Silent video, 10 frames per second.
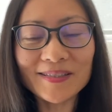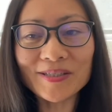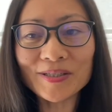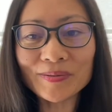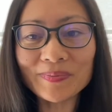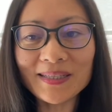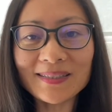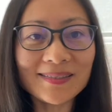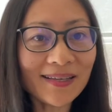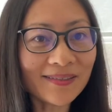to be the
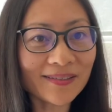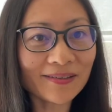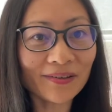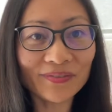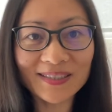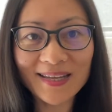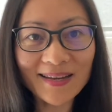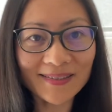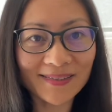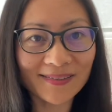center of
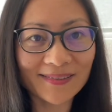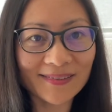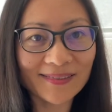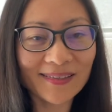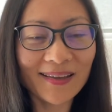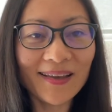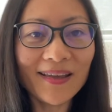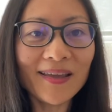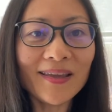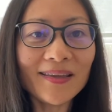attention.
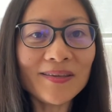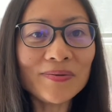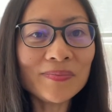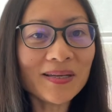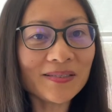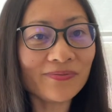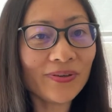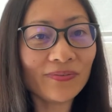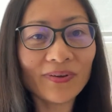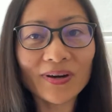You must feel
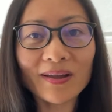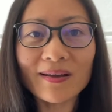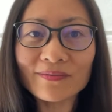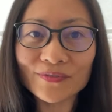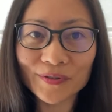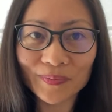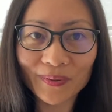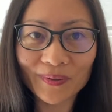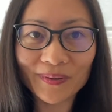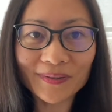very
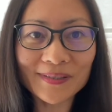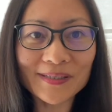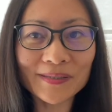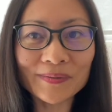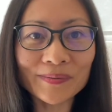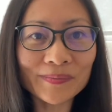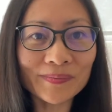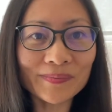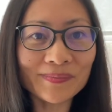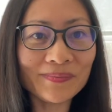comfortable to
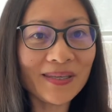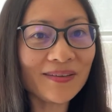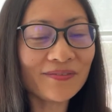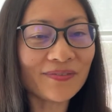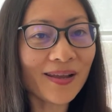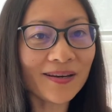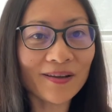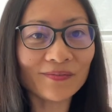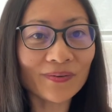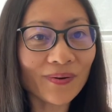be in front
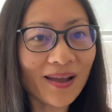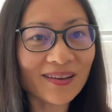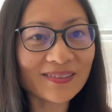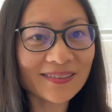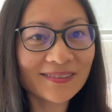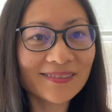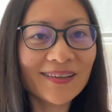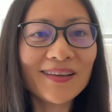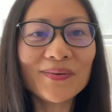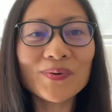of a crowd.
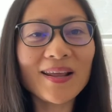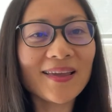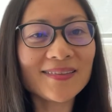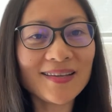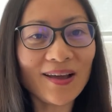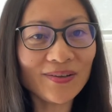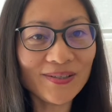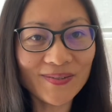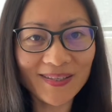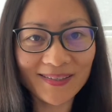What I can tell
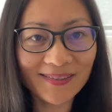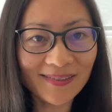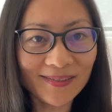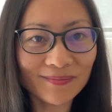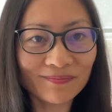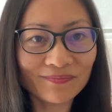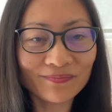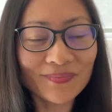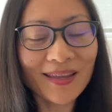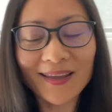you is,
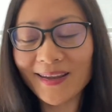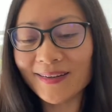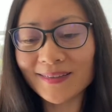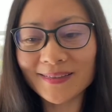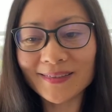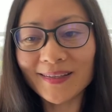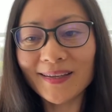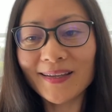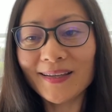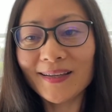it is
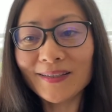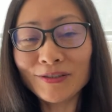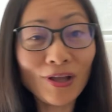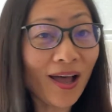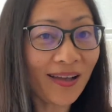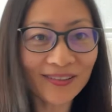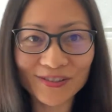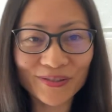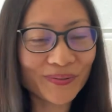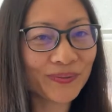not
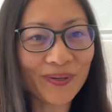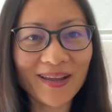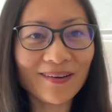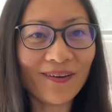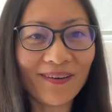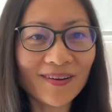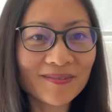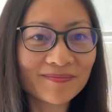true at all.